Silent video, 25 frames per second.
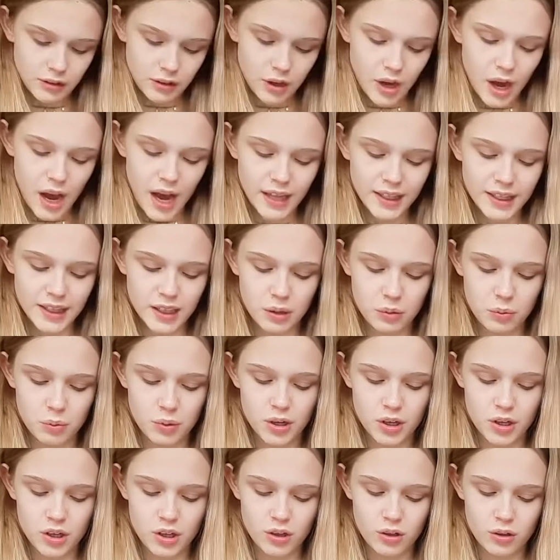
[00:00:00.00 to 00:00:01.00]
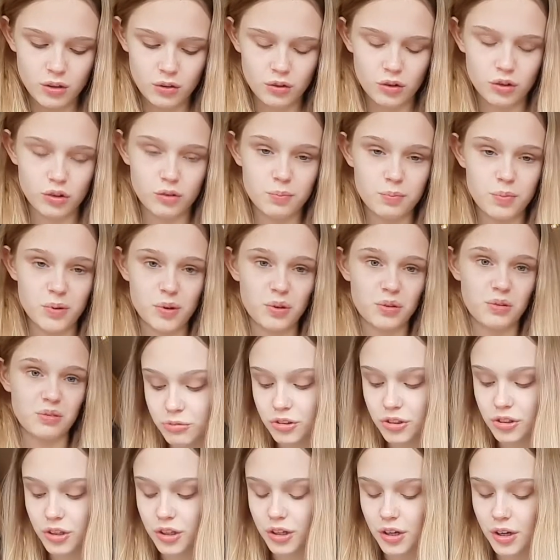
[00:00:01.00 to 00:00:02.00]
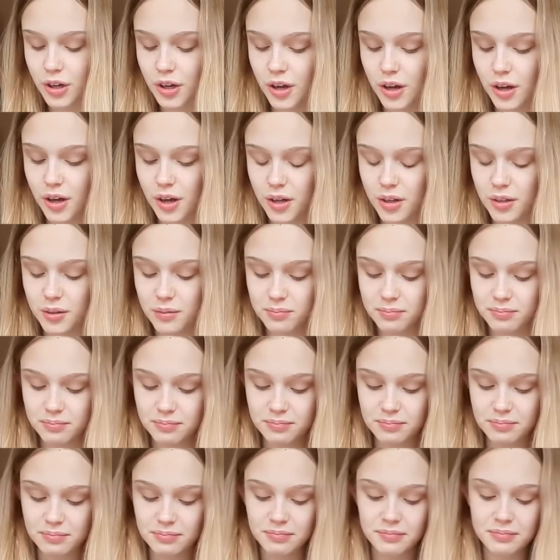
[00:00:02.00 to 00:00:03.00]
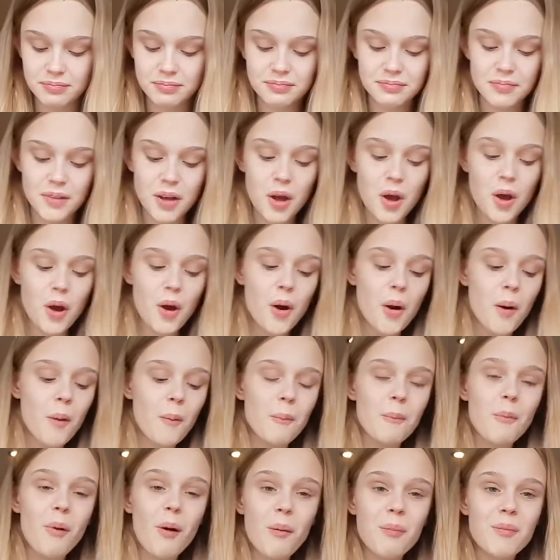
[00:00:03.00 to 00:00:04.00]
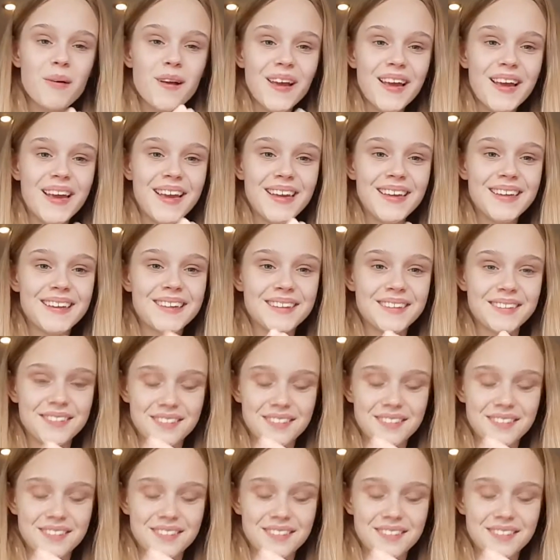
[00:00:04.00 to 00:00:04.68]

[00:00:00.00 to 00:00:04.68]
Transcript: I think we're going to use a spoon. I'm just going to pop it in.